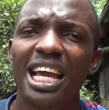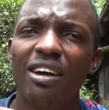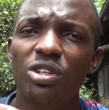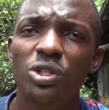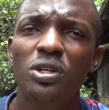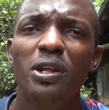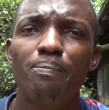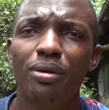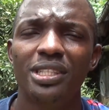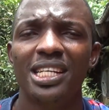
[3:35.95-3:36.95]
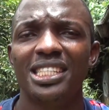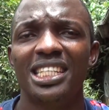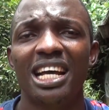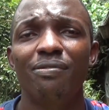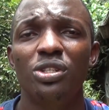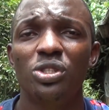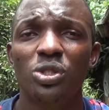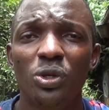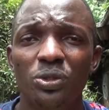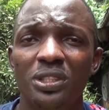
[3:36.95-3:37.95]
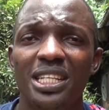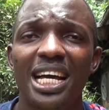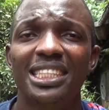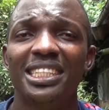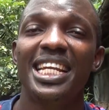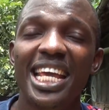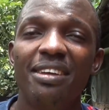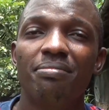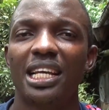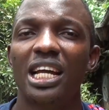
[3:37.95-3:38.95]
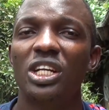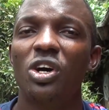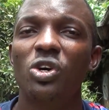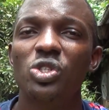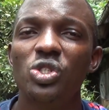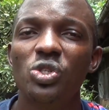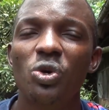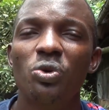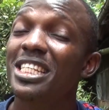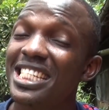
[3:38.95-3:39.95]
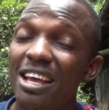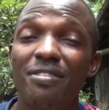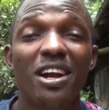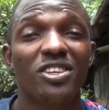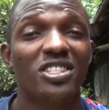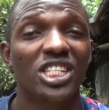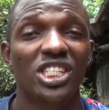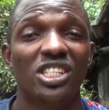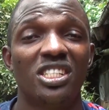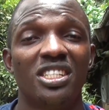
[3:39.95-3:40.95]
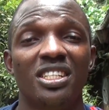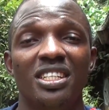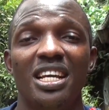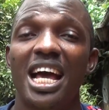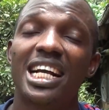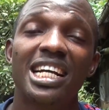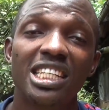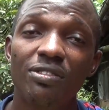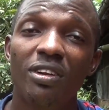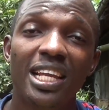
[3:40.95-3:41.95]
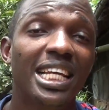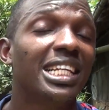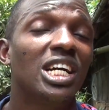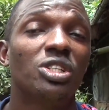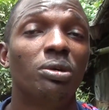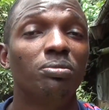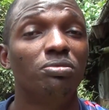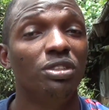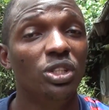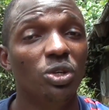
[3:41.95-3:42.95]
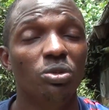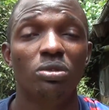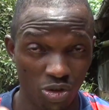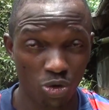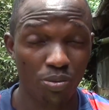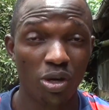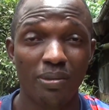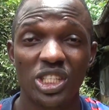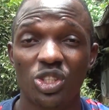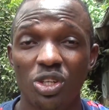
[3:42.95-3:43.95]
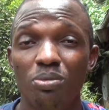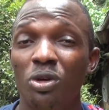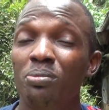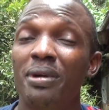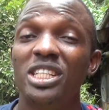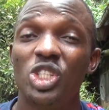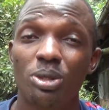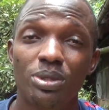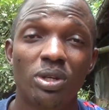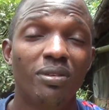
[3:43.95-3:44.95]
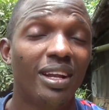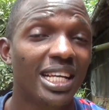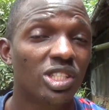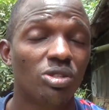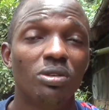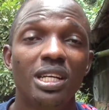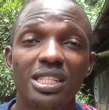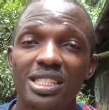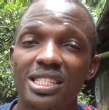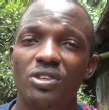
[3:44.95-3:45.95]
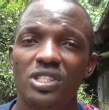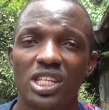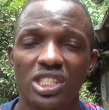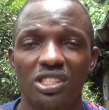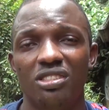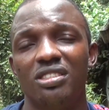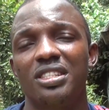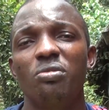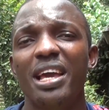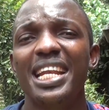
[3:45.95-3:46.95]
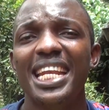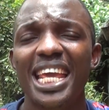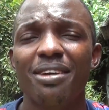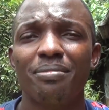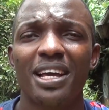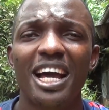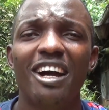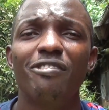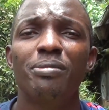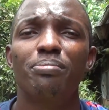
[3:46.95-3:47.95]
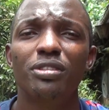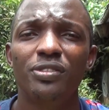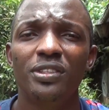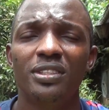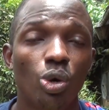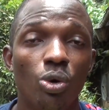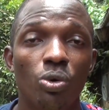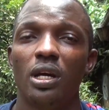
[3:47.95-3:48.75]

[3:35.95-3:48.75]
have shown the potency. It have been shown that neem can also, several researches, I can give you a link. There's some video, it will be on my screen, on my description, links to these researches where neem have been proven to